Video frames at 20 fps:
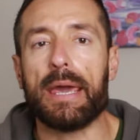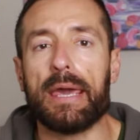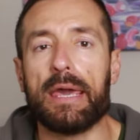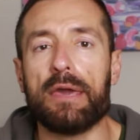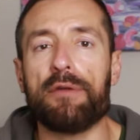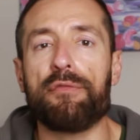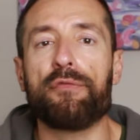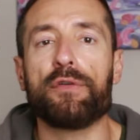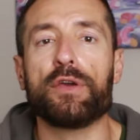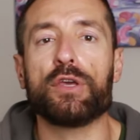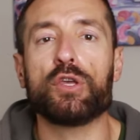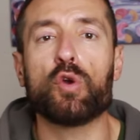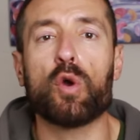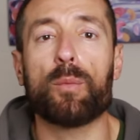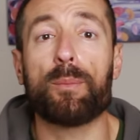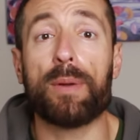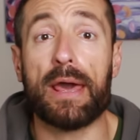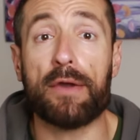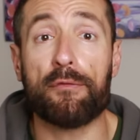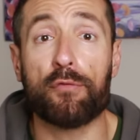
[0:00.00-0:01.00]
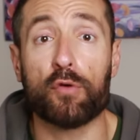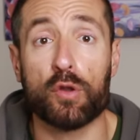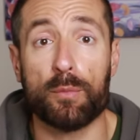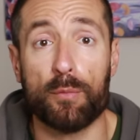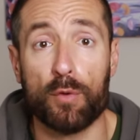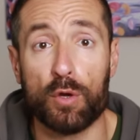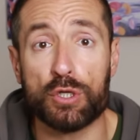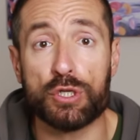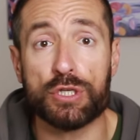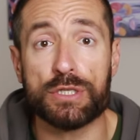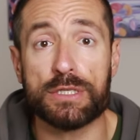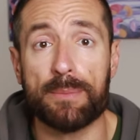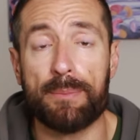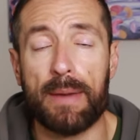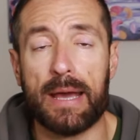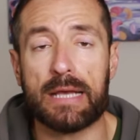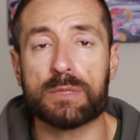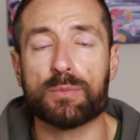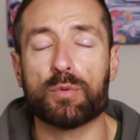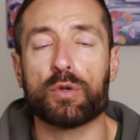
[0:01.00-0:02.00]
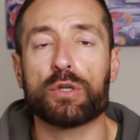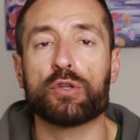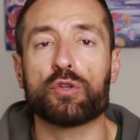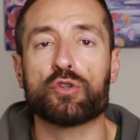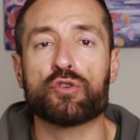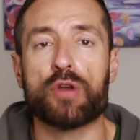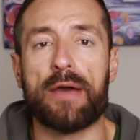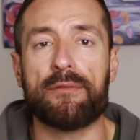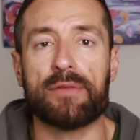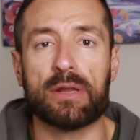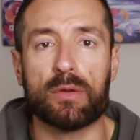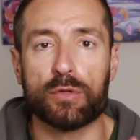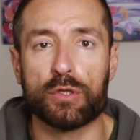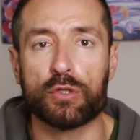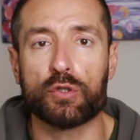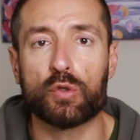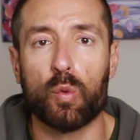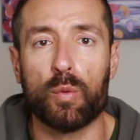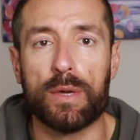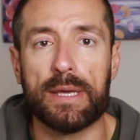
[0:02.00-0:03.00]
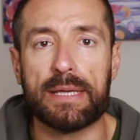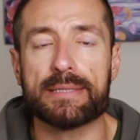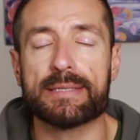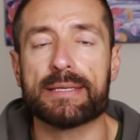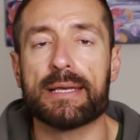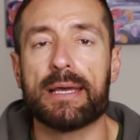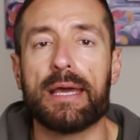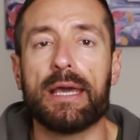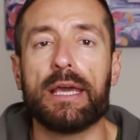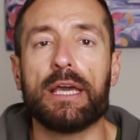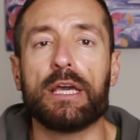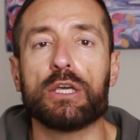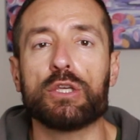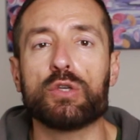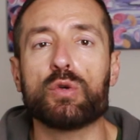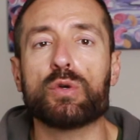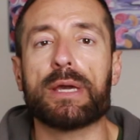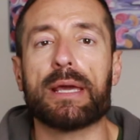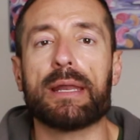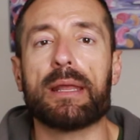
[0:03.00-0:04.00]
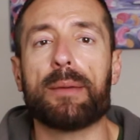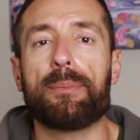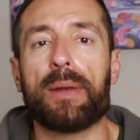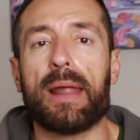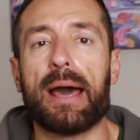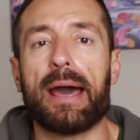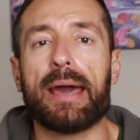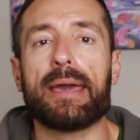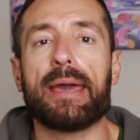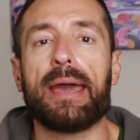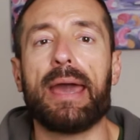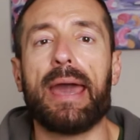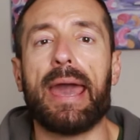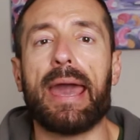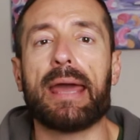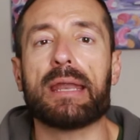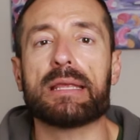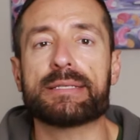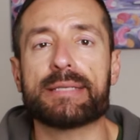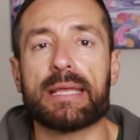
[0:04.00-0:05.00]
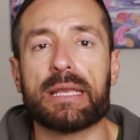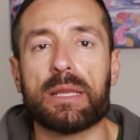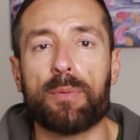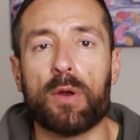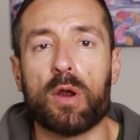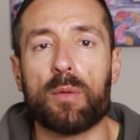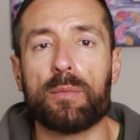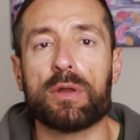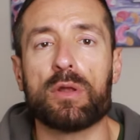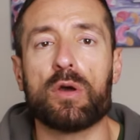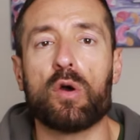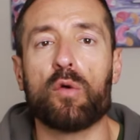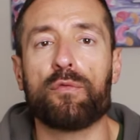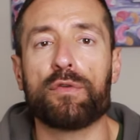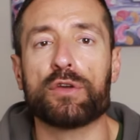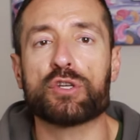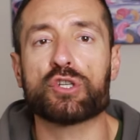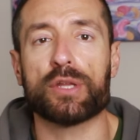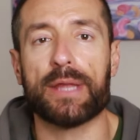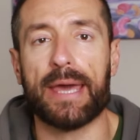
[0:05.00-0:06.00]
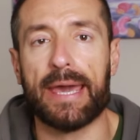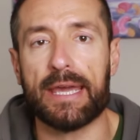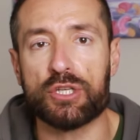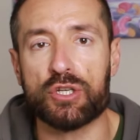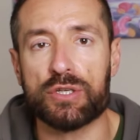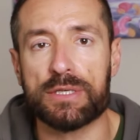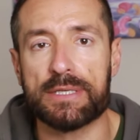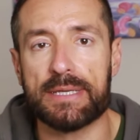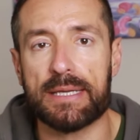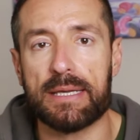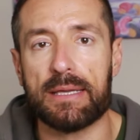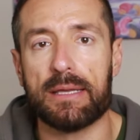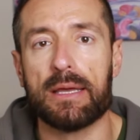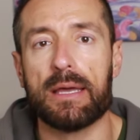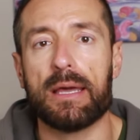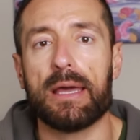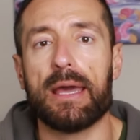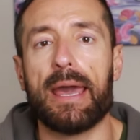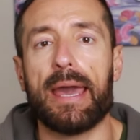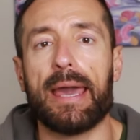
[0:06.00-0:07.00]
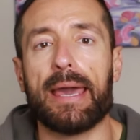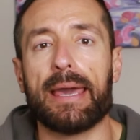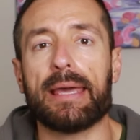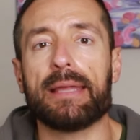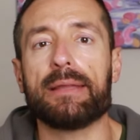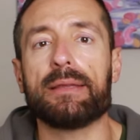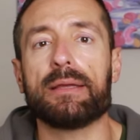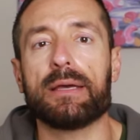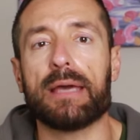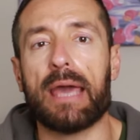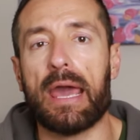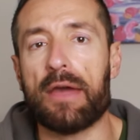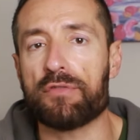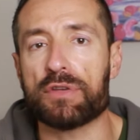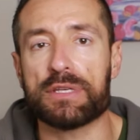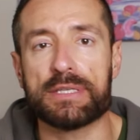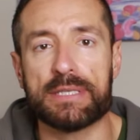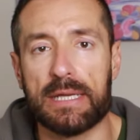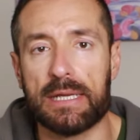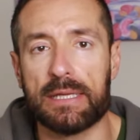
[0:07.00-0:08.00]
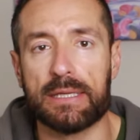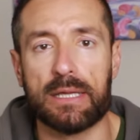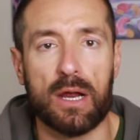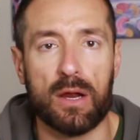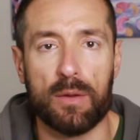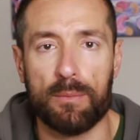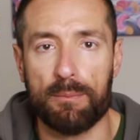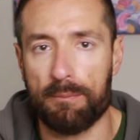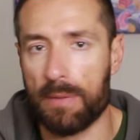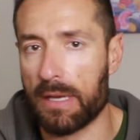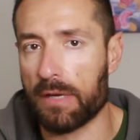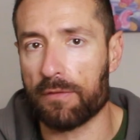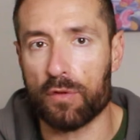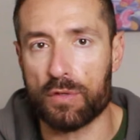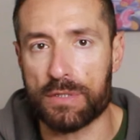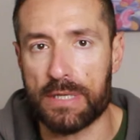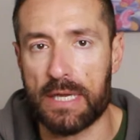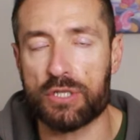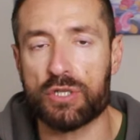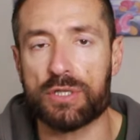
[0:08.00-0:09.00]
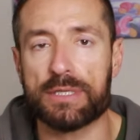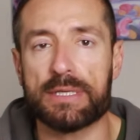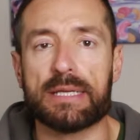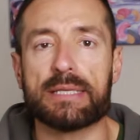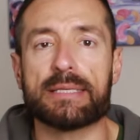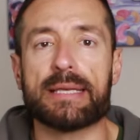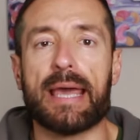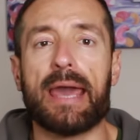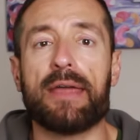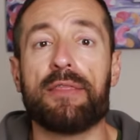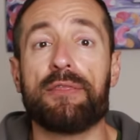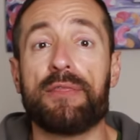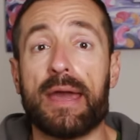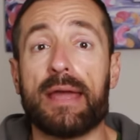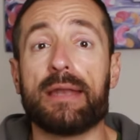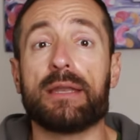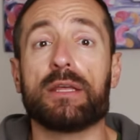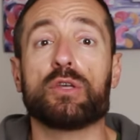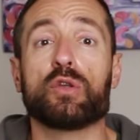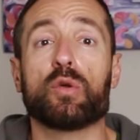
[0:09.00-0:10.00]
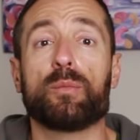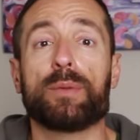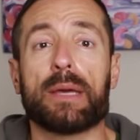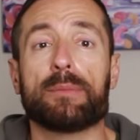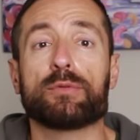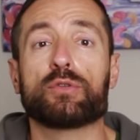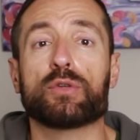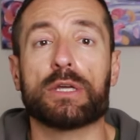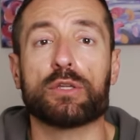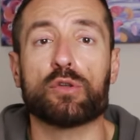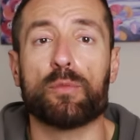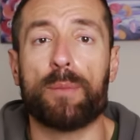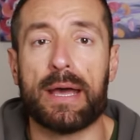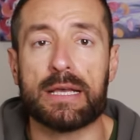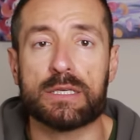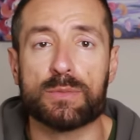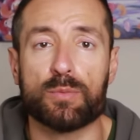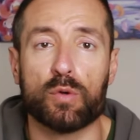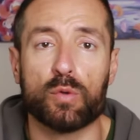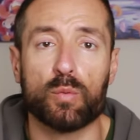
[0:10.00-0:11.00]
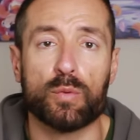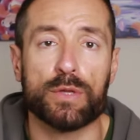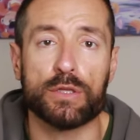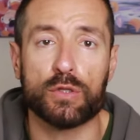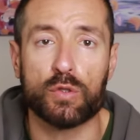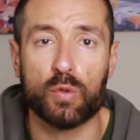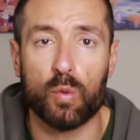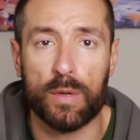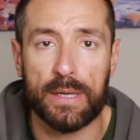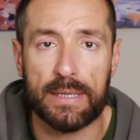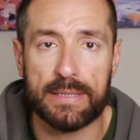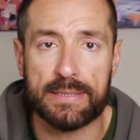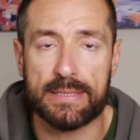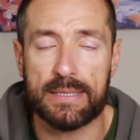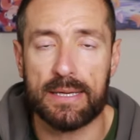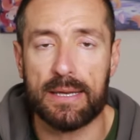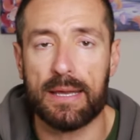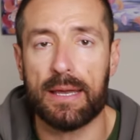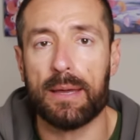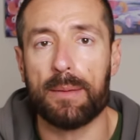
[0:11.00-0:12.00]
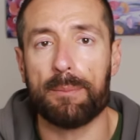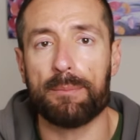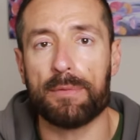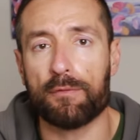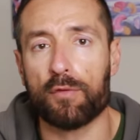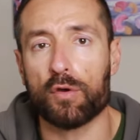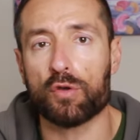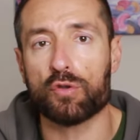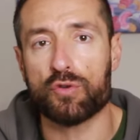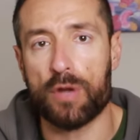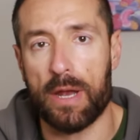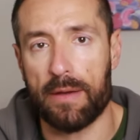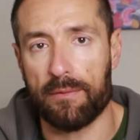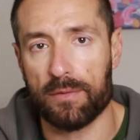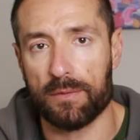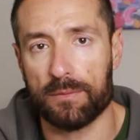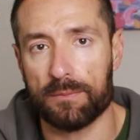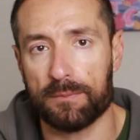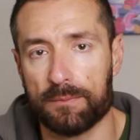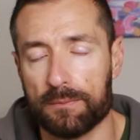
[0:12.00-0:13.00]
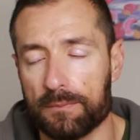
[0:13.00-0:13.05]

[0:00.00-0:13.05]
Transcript: If you're applying for an emergency passport and you're traveling within 2 weeks, you can apply at a State Department official agency. In every city, there are many of those agencies, and then you'll be able to get your passport within 2 weeks before you travel.